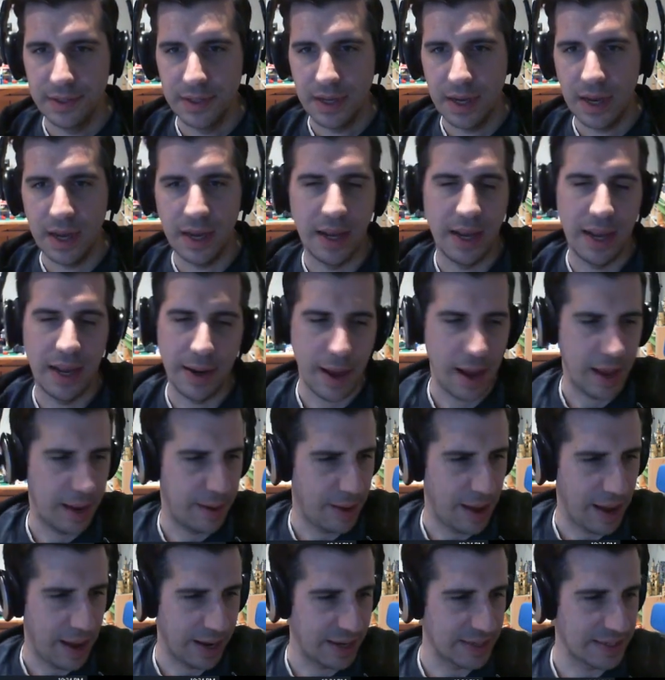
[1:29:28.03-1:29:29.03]
And
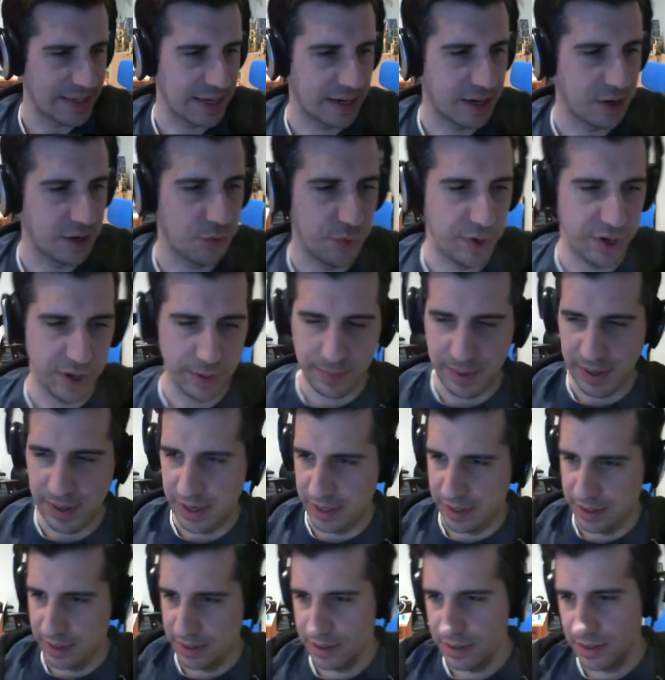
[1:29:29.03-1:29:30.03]
I guess I could read about
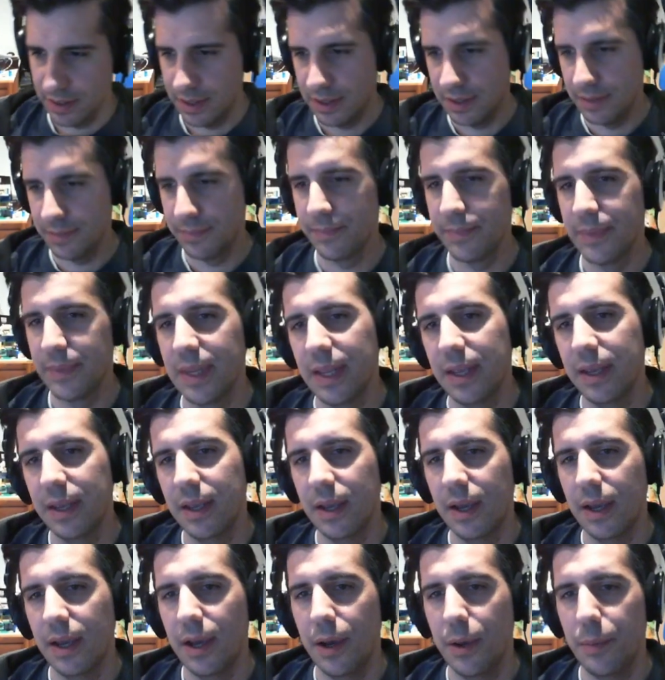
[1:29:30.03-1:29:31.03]
it.
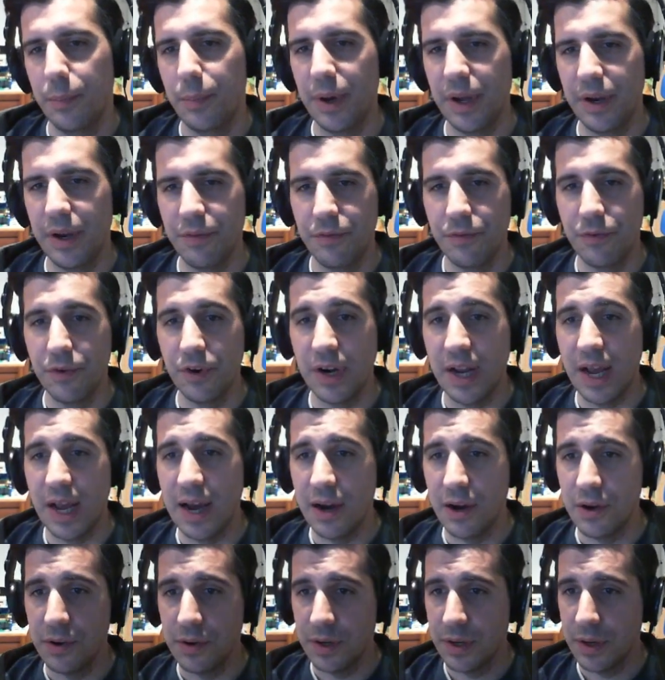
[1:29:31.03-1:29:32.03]
But for
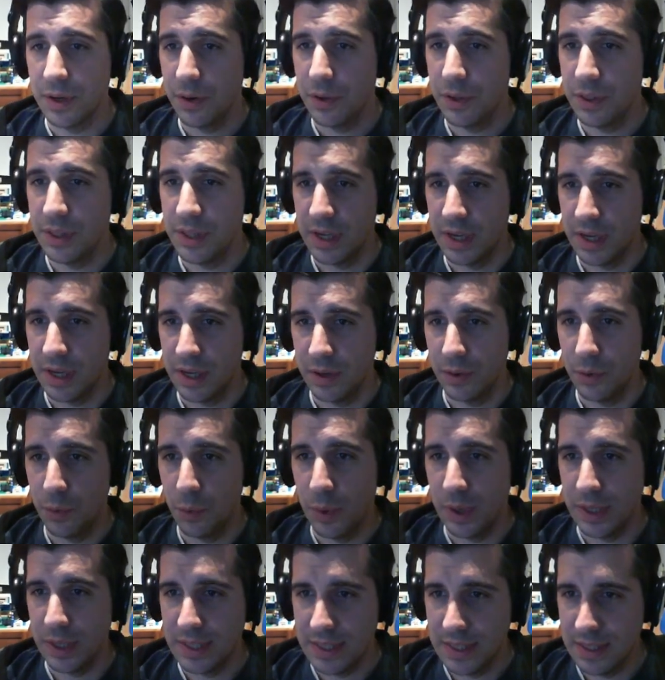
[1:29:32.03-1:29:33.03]
now,
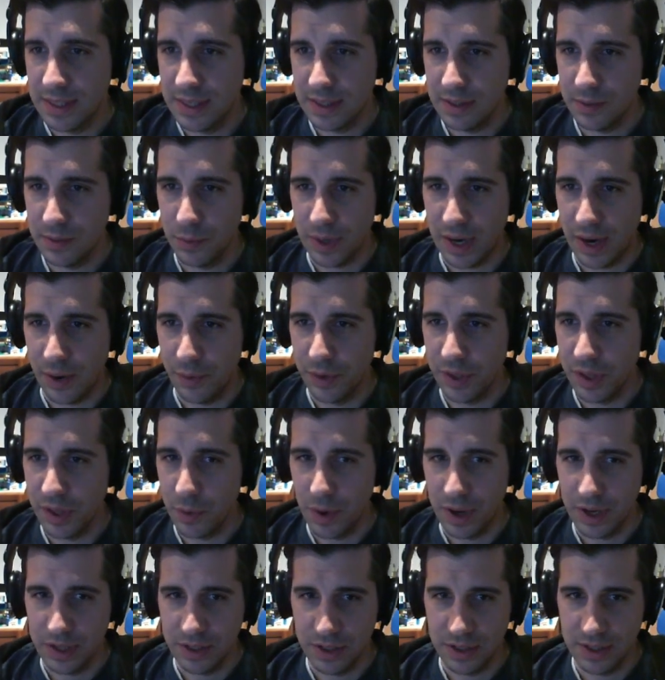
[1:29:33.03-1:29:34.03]
what I really
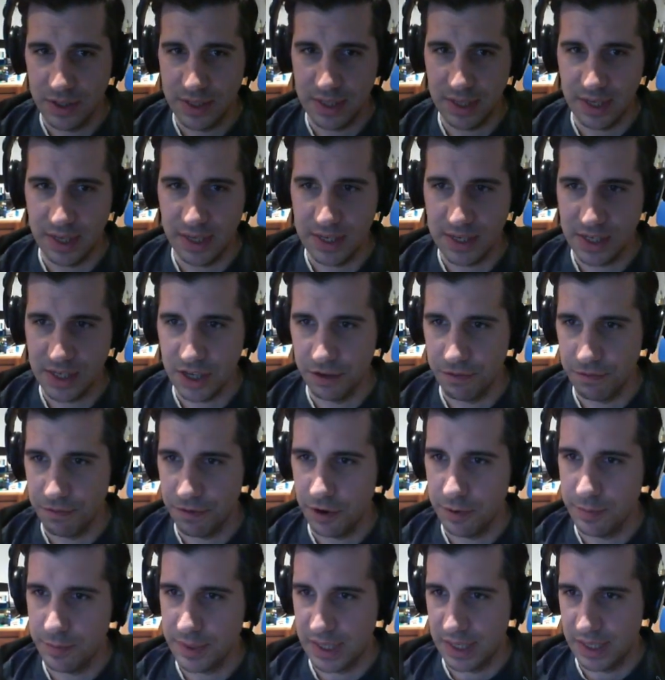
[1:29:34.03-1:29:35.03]
want to see, and this
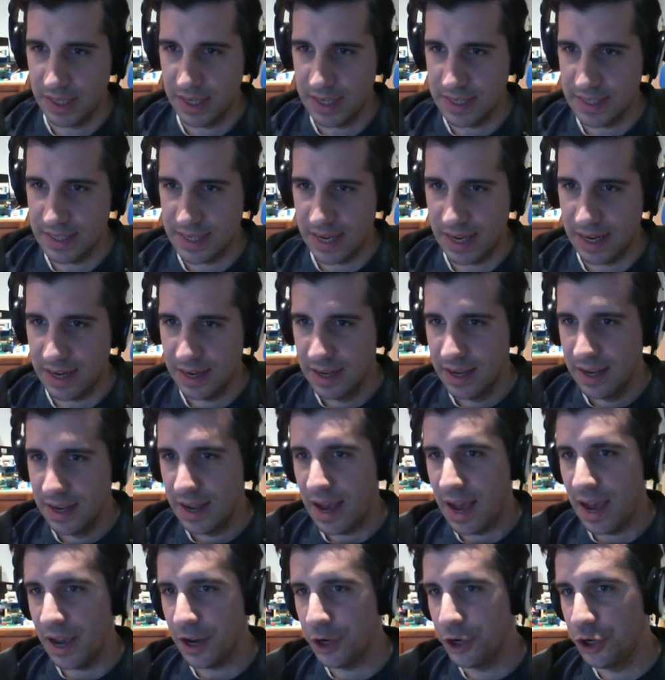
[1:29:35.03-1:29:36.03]
confirms it, is that
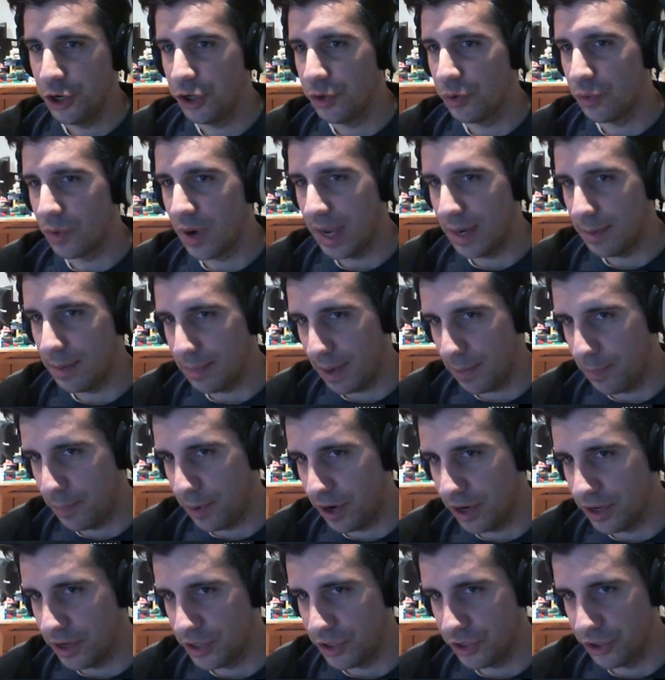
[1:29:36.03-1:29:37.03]
I could write my
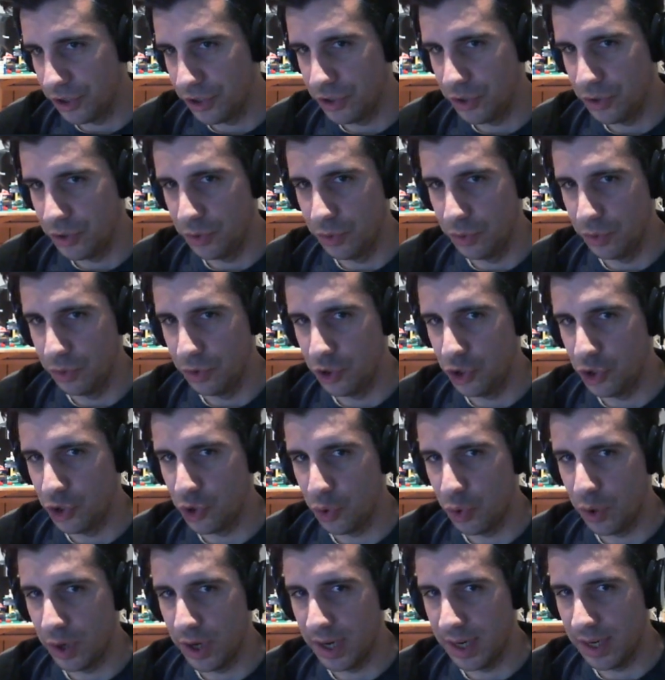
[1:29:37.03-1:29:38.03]
parser to
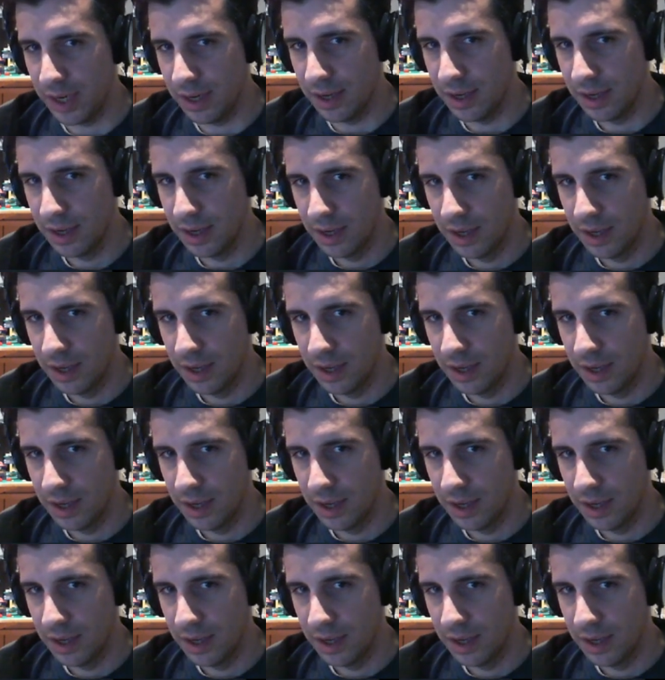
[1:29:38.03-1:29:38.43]
join